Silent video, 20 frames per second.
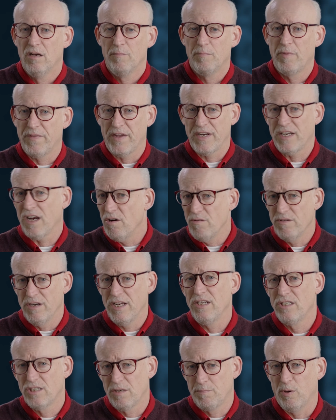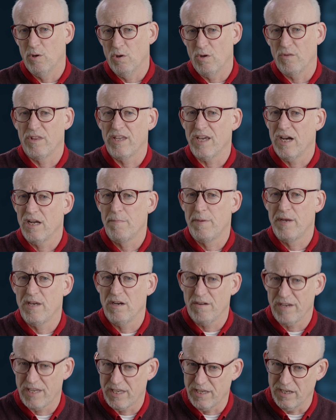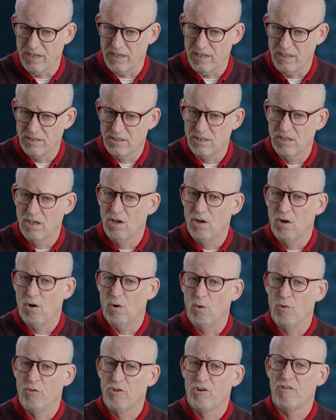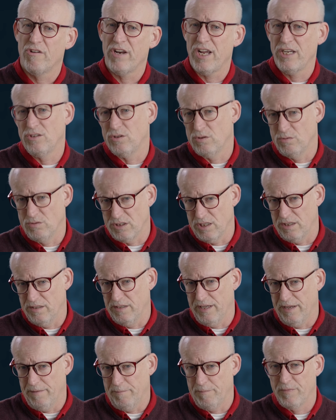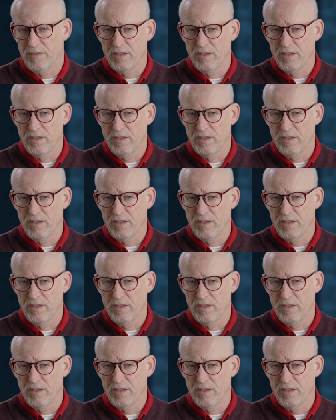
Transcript: but they don't need to put the API keys or the credentials in there.